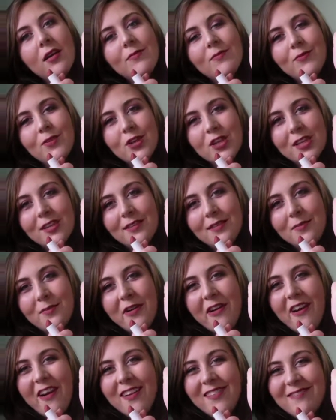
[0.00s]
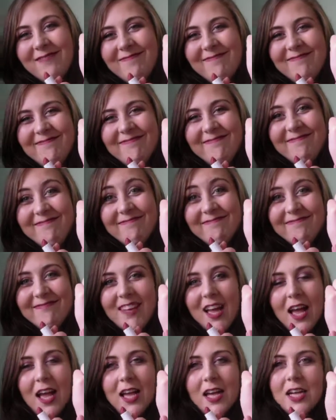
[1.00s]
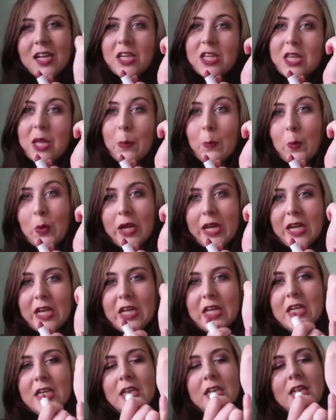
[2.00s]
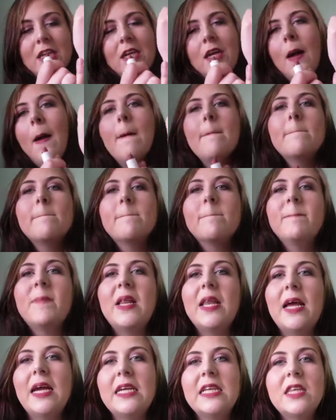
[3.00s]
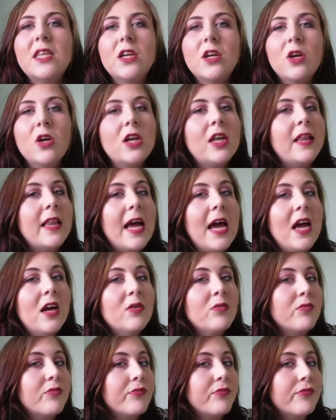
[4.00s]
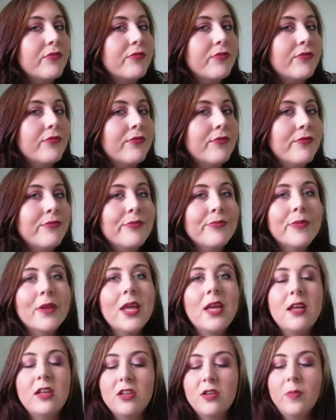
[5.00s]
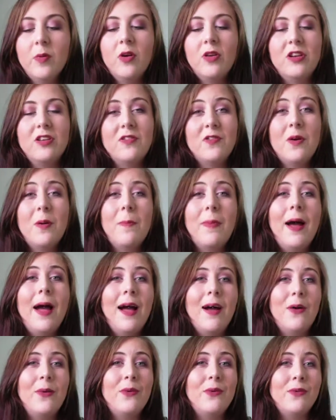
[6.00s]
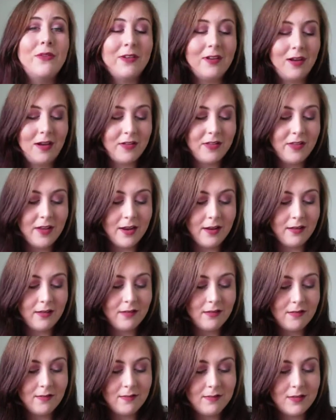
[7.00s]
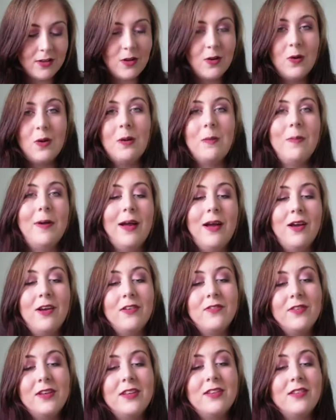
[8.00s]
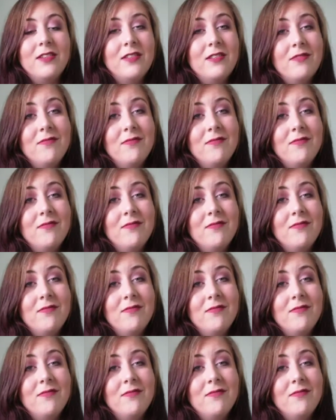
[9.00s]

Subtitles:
I'm looking in the mirror. I'm weird, but that is the colour there. To be honest, for £1, I think the colour payoff is